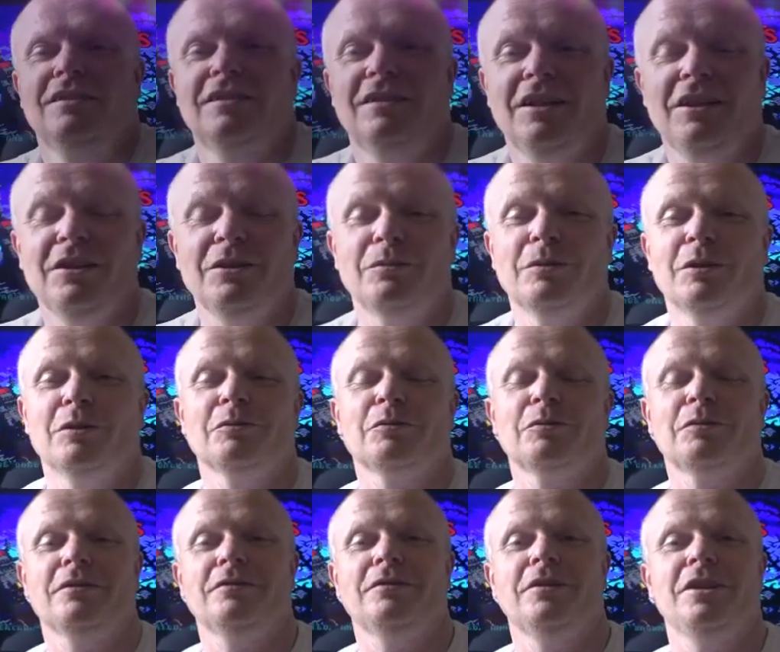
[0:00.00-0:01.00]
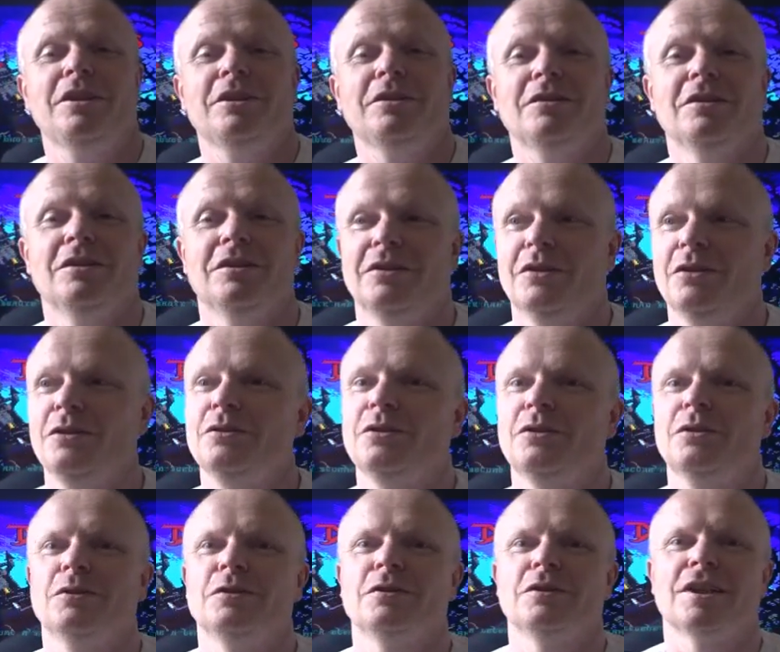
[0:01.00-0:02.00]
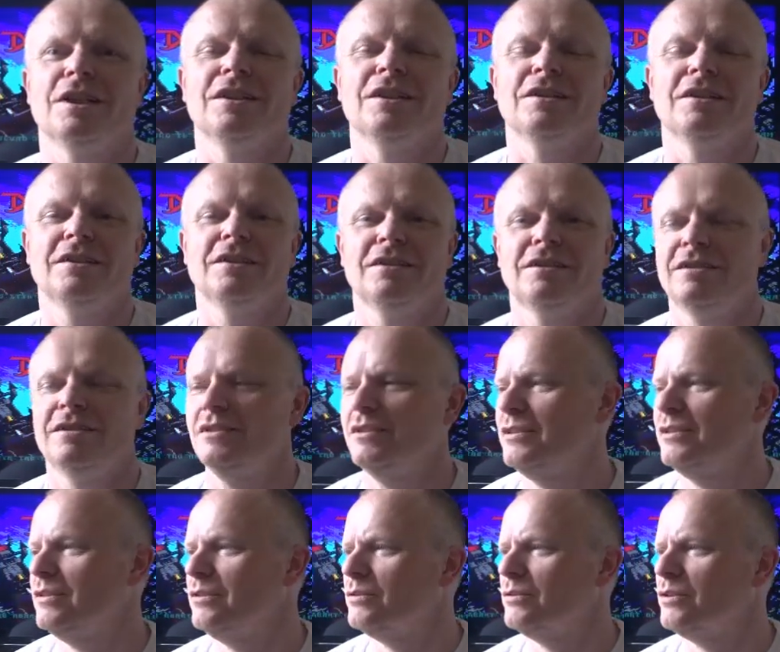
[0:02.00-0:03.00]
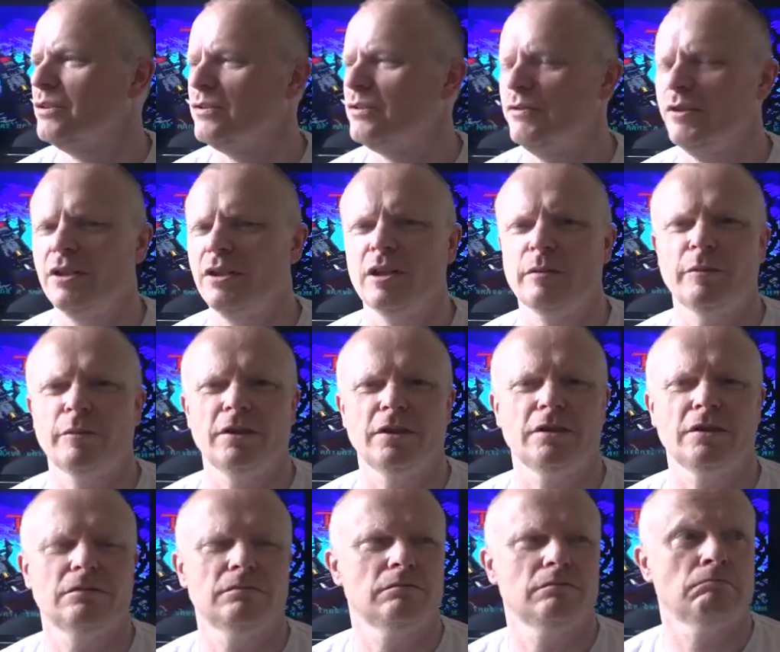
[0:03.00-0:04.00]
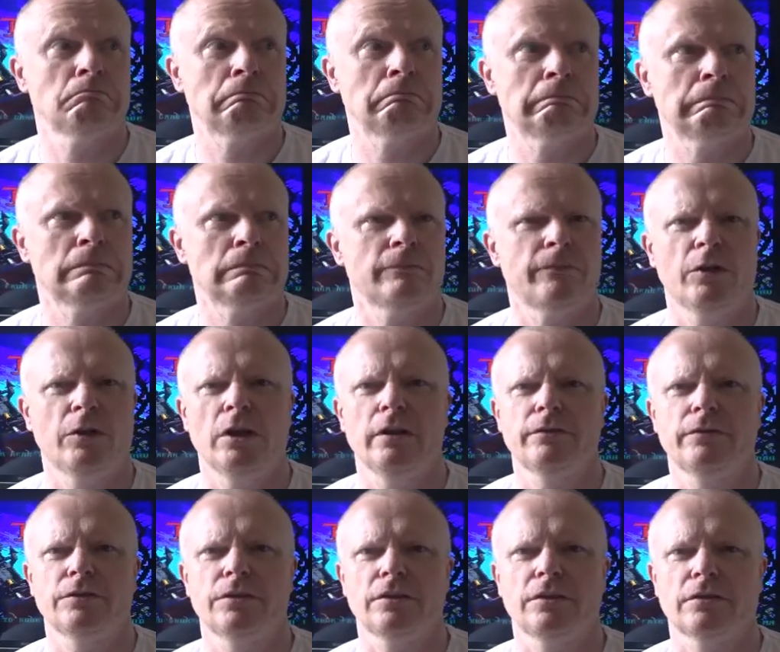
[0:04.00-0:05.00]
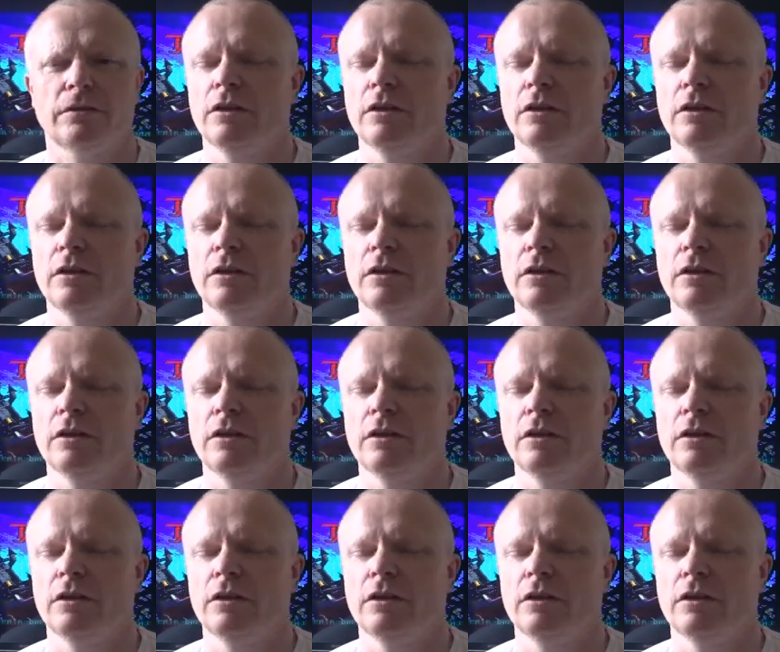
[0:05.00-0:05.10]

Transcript: Hello, welcome to another video. Encore again. Is this video number 5, 6? I